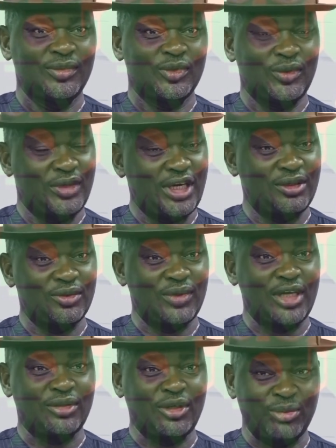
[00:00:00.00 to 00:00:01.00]
So that is
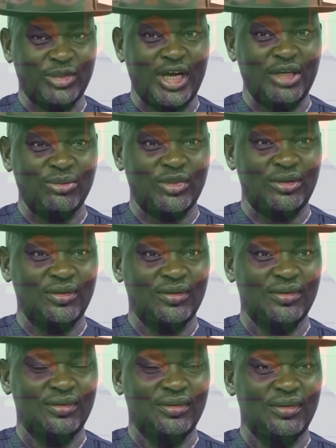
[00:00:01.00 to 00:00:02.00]
why sometimes
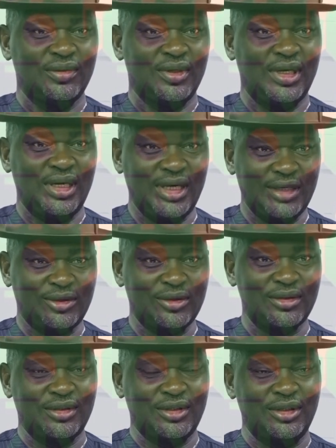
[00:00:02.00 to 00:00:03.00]
let
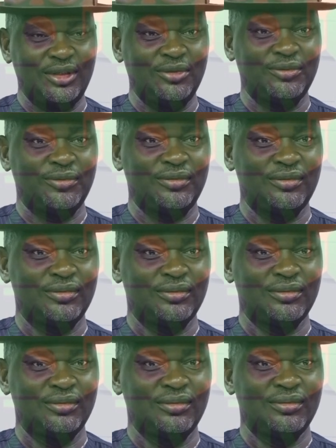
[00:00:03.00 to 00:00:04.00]
us give
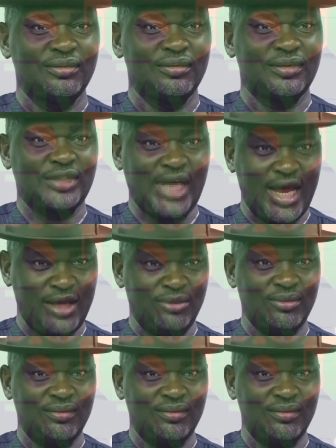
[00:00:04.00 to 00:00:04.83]
time.